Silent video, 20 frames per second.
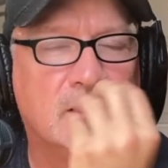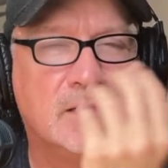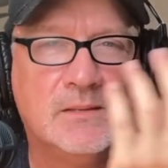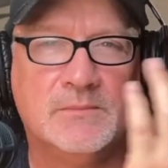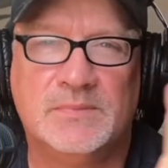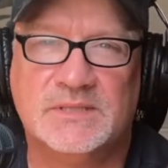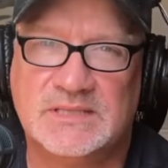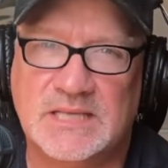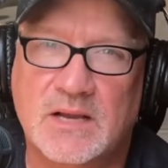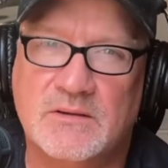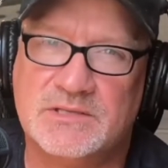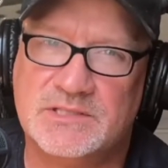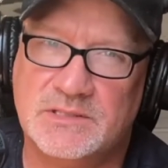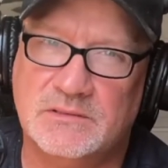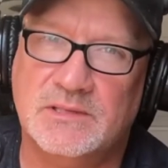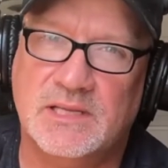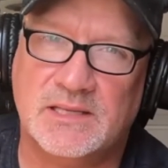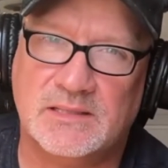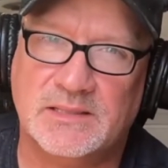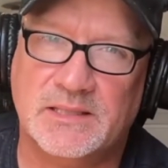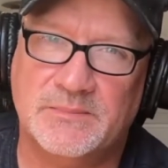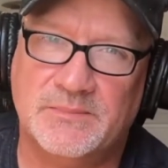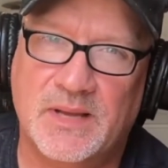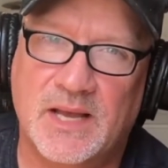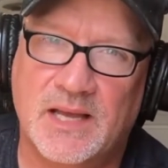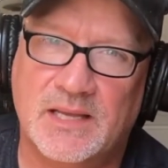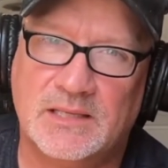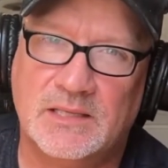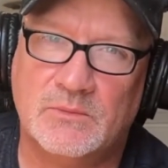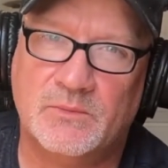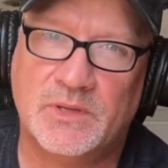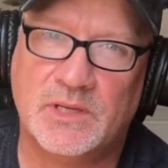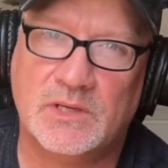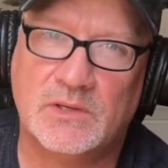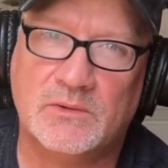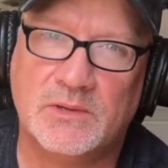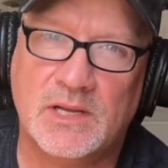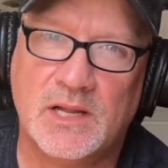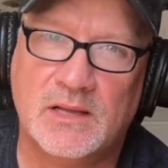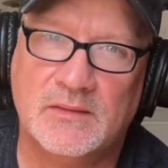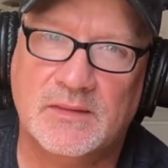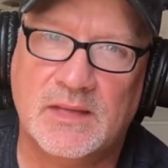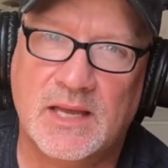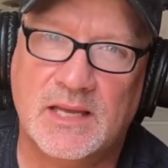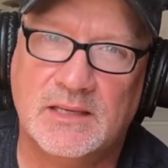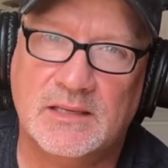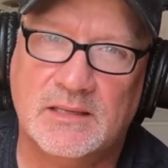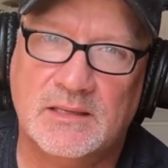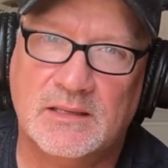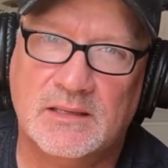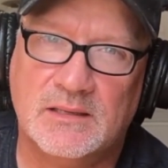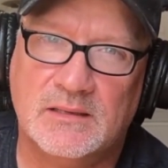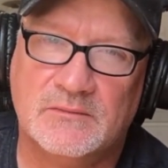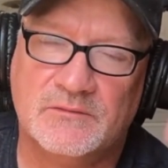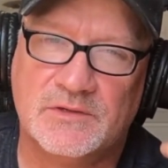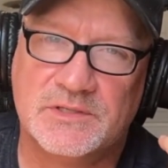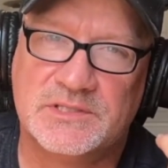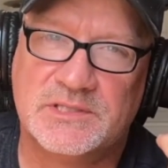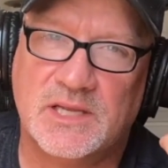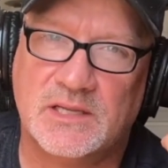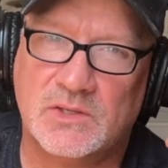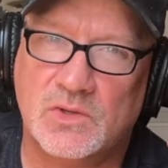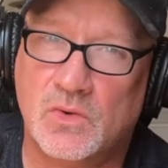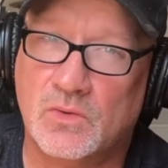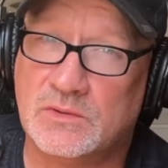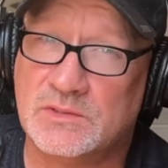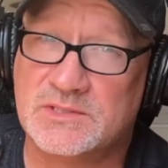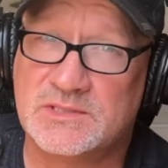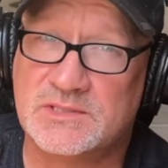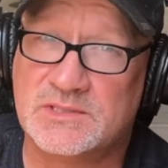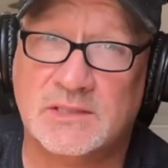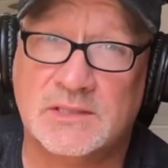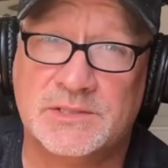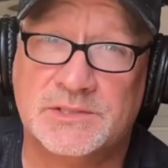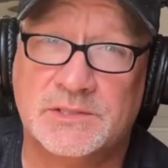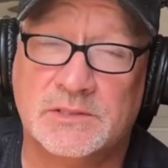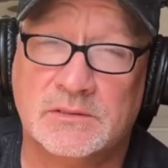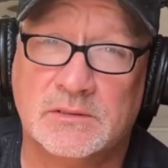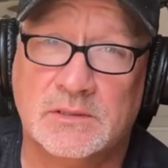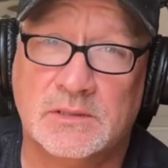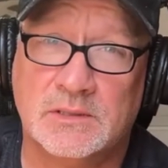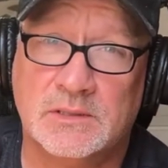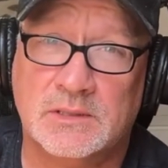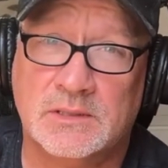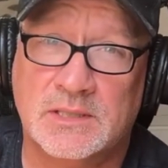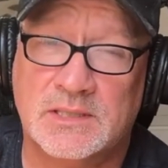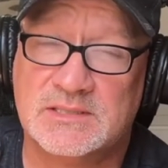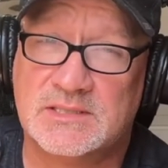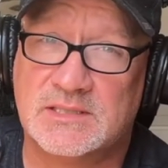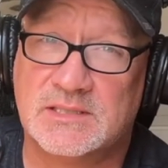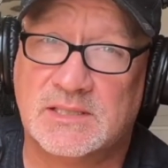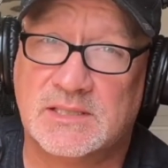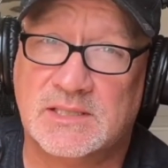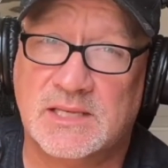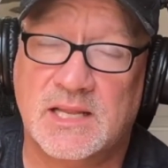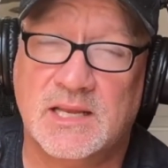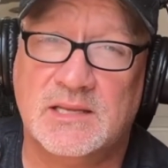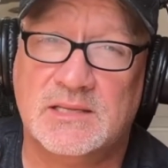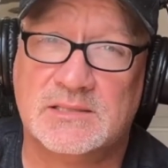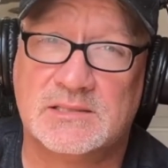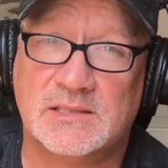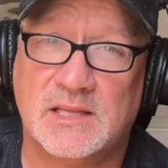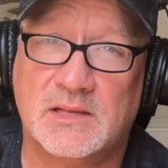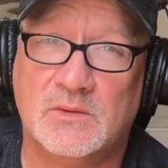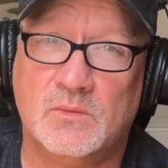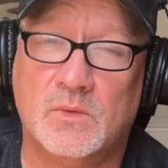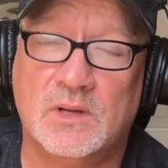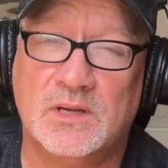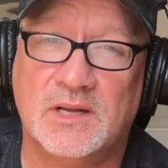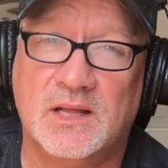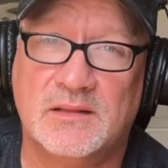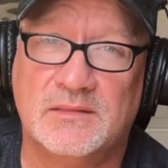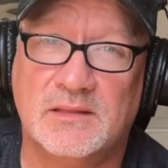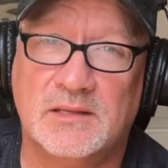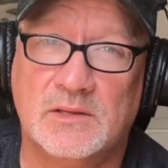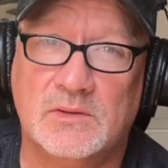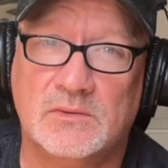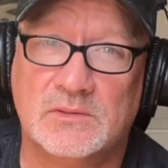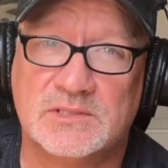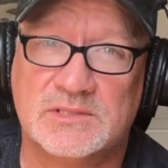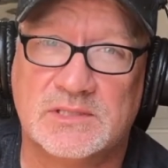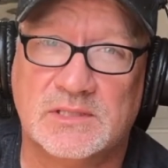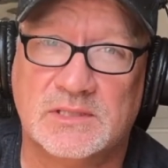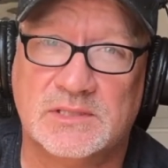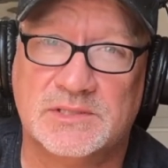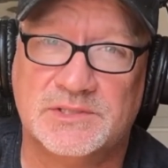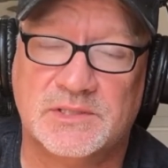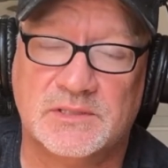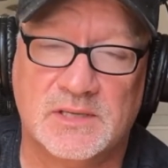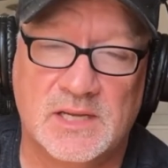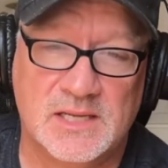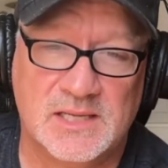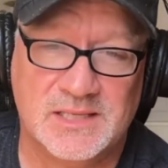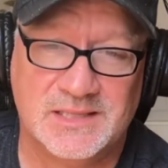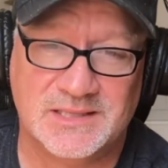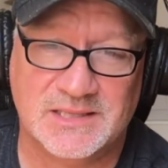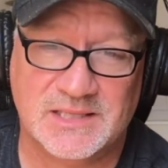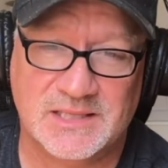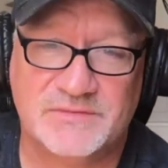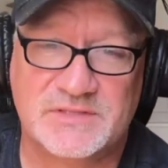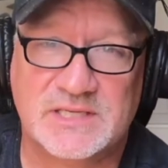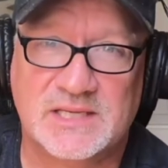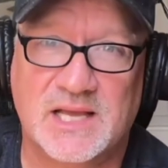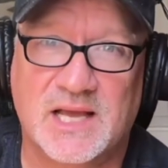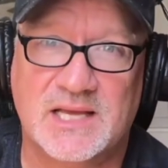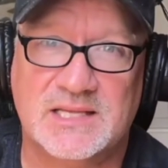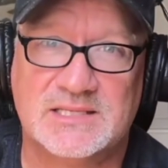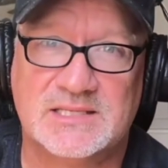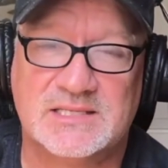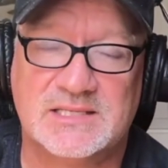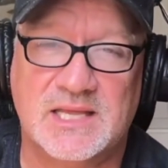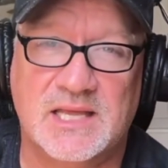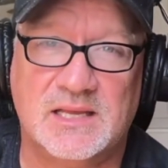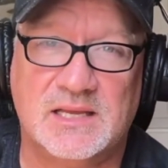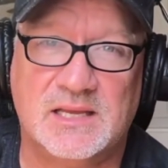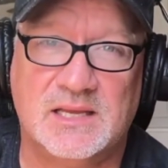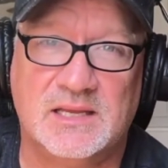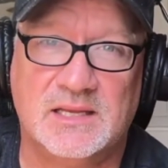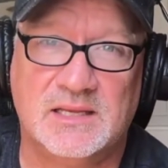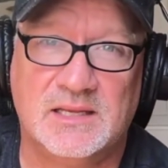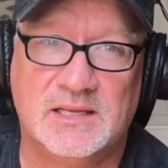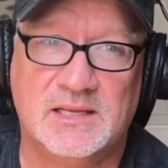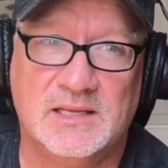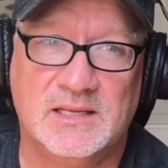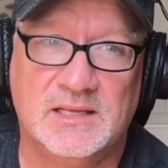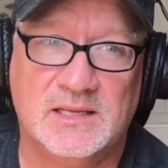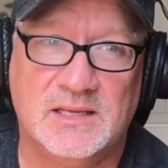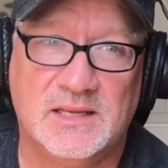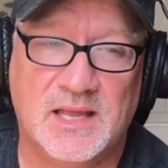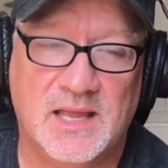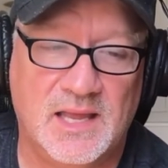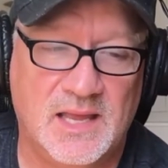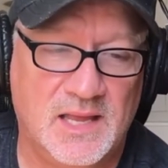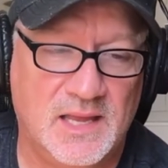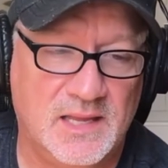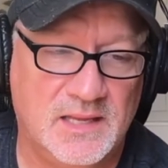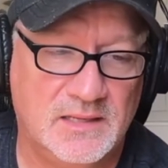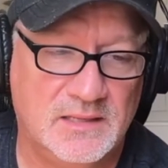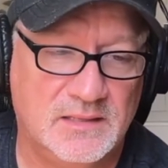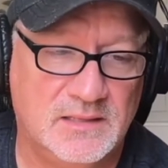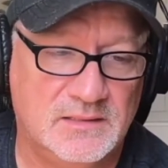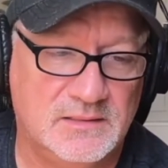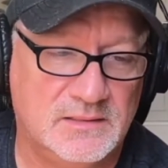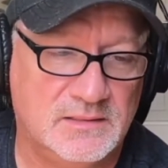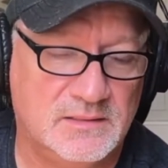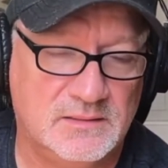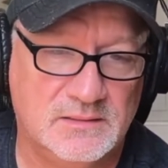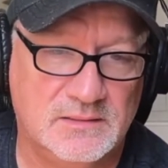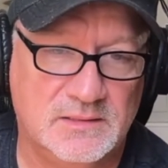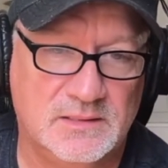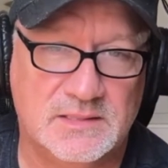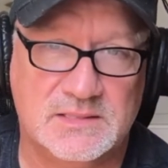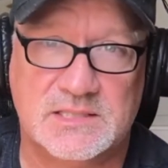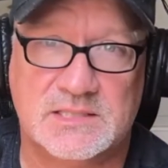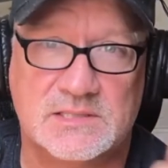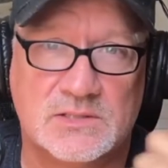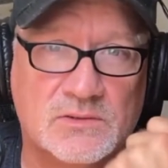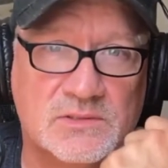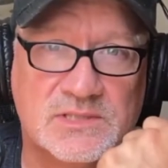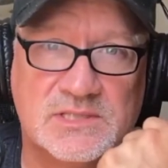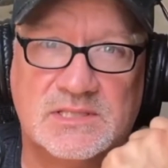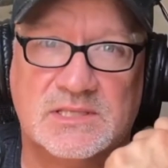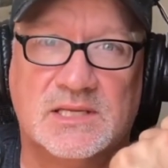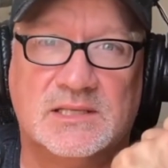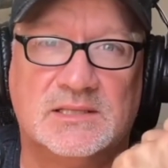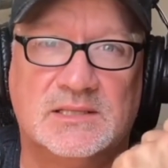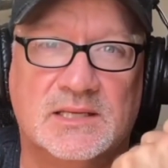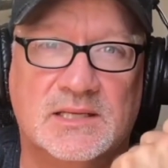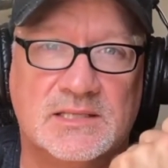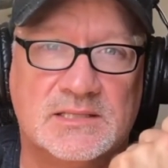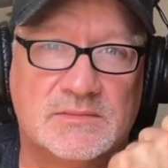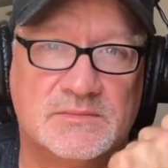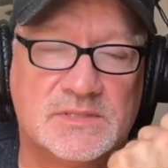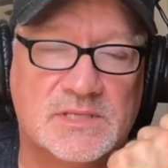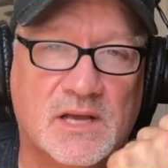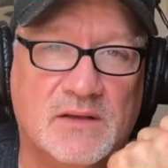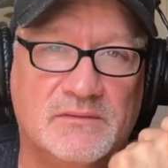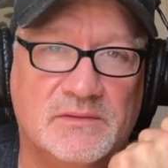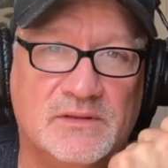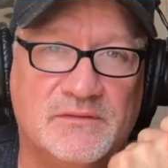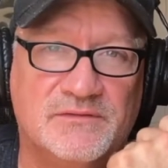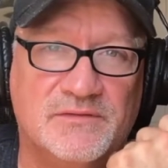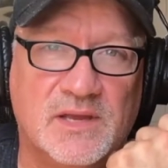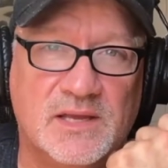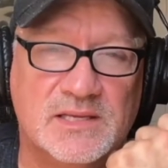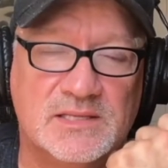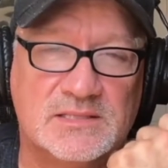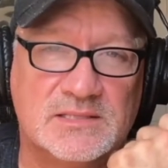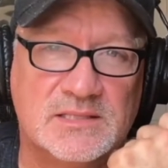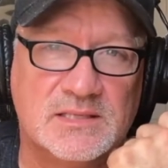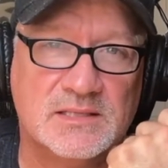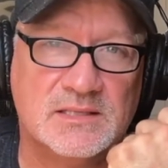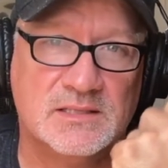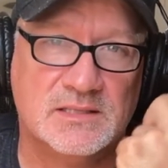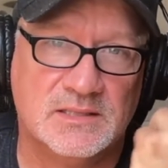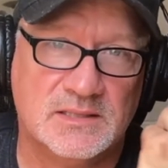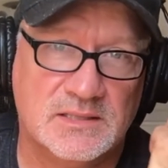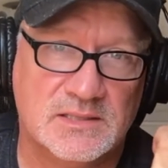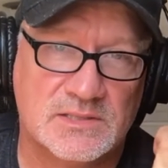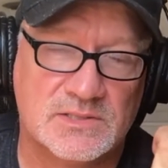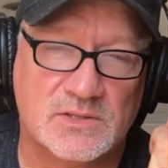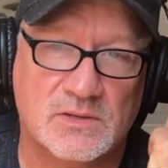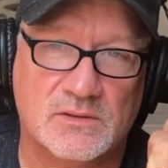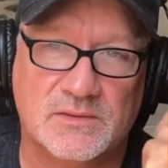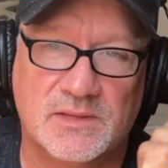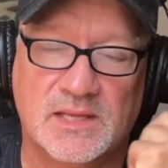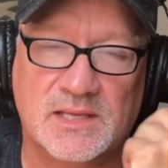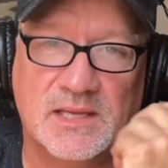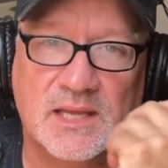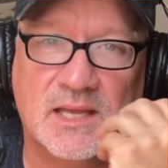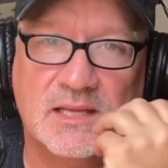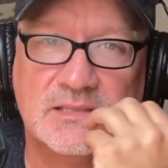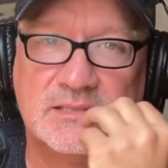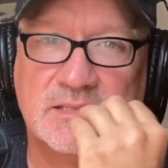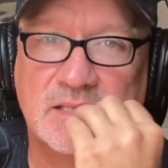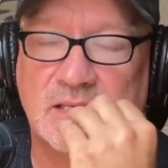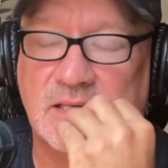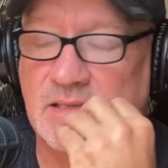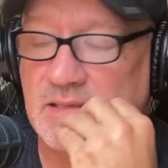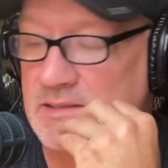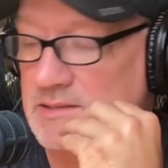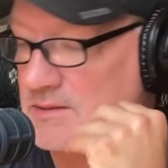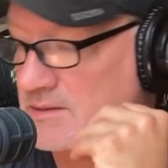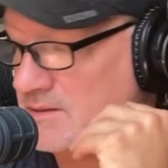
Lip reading: But that was uniquely bad. Can we agree on that? First, you had Cole Sillinger. As the Canadians led 1-0, Cole Sillinger lifts a guy's stick, and it's his own stick that hits himself in the face. So they get a